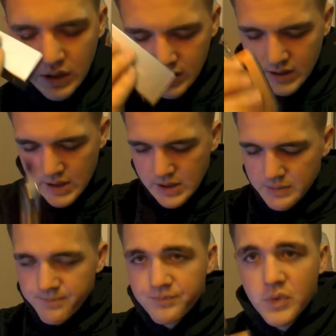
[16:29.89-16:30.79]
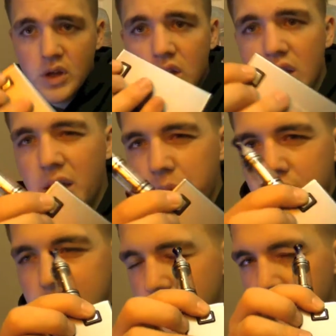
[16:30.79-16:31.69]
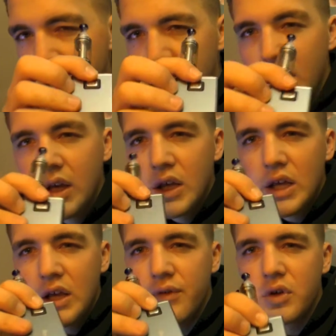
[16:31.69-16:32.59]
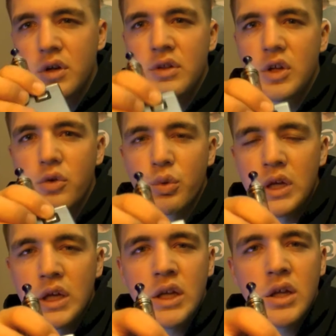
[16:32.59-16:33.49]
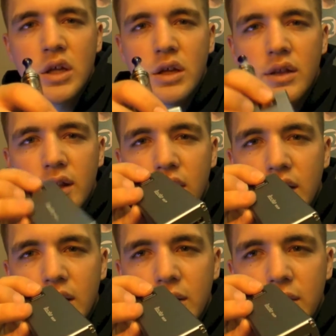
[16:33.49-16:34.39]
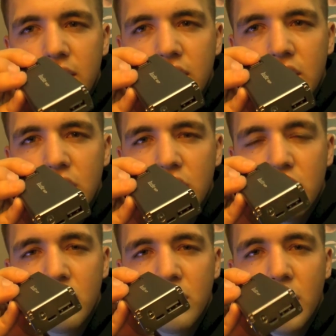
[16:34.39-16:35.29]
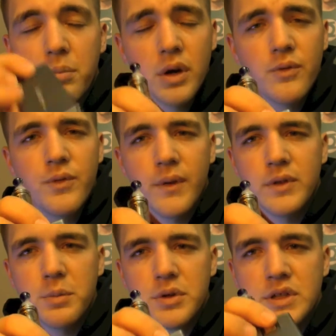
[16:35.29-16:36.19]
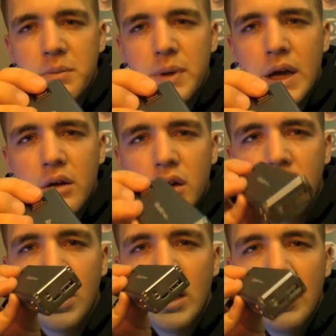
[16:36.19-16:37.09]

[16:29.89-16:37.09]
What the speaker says: I believe if you're in the green, you're above 50% battery.